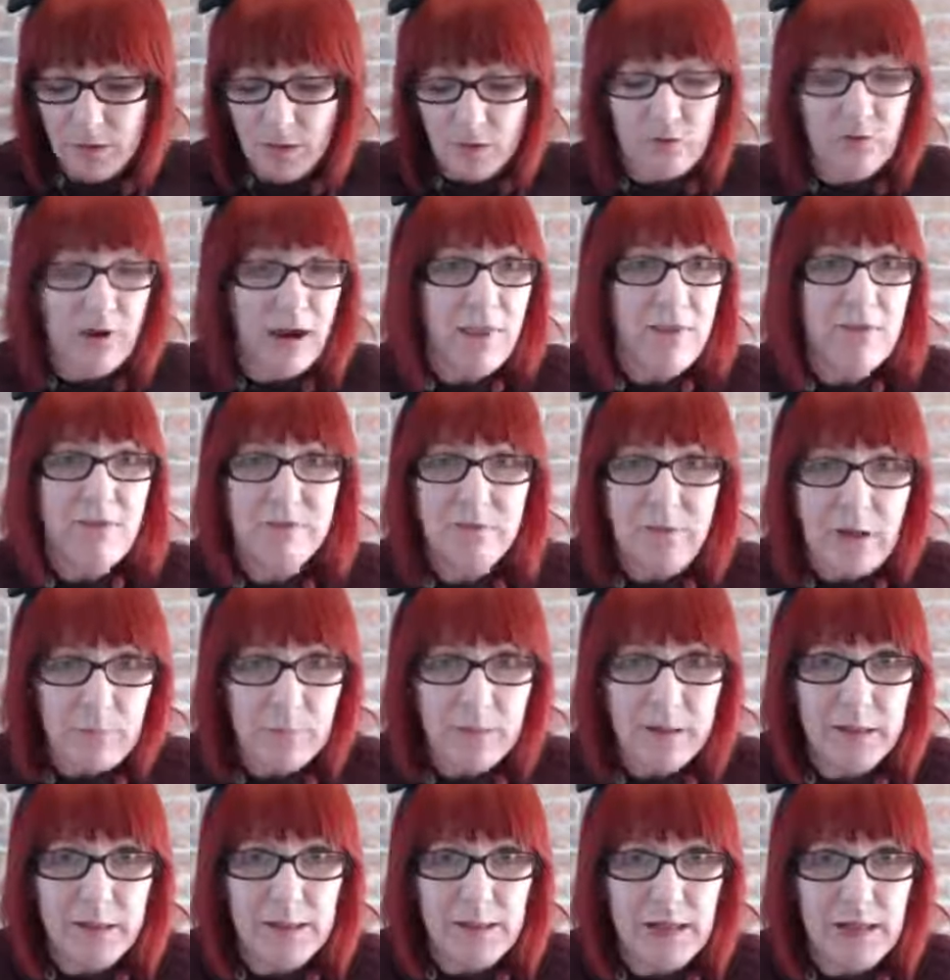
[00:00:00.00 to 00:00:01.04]
Write the
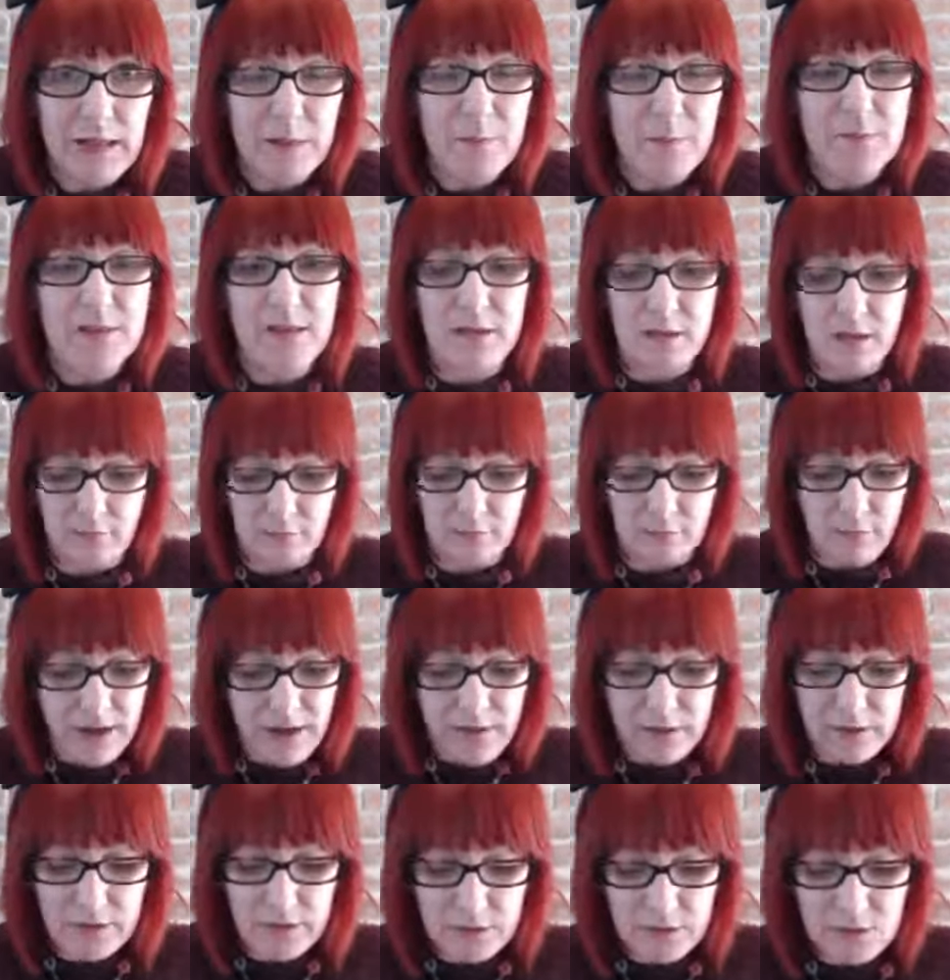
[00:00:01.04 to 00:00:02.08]
family names, write
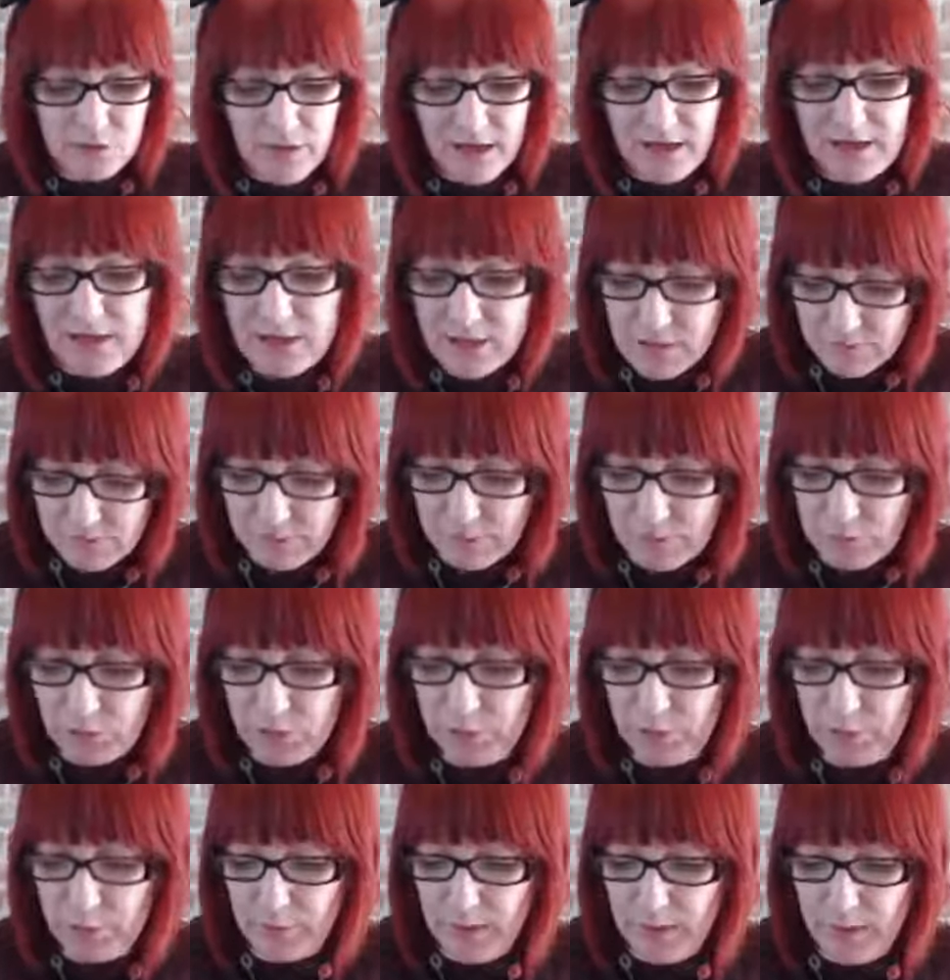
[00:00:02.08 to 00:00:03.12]
their address, the phone
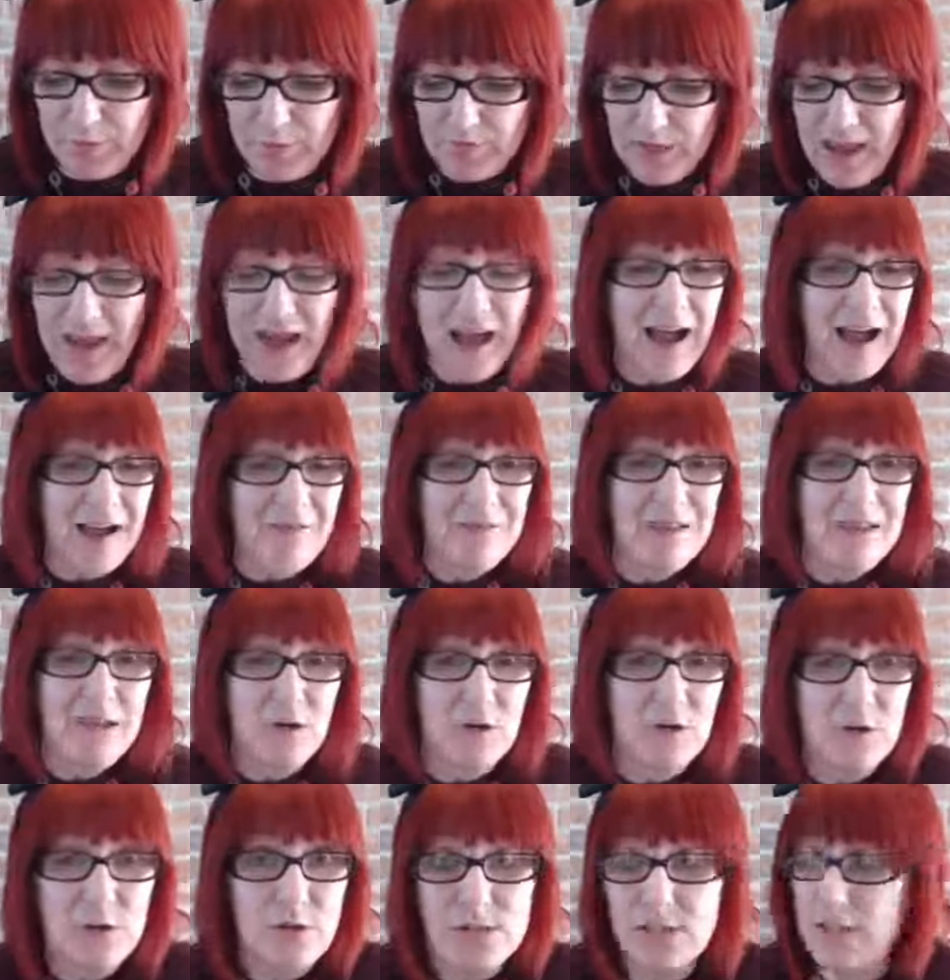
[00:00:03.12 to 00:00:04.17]
number. Have they
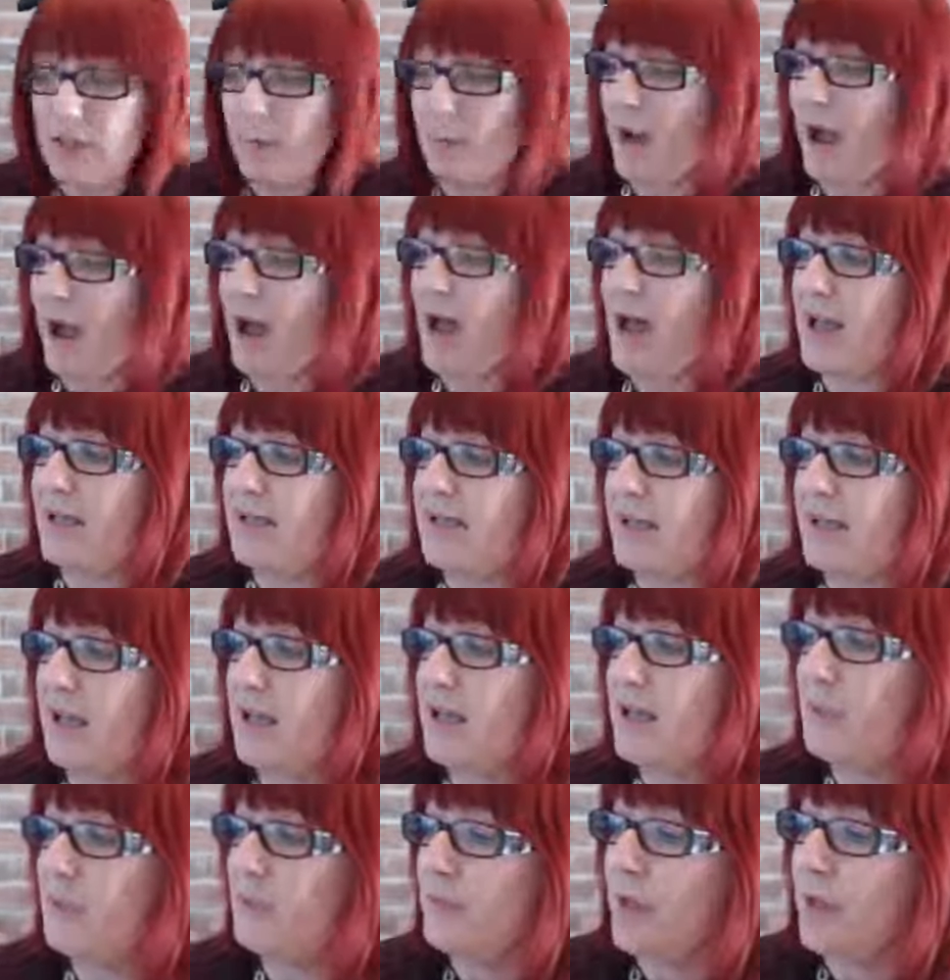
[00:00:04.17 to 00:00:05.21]
hosted a party?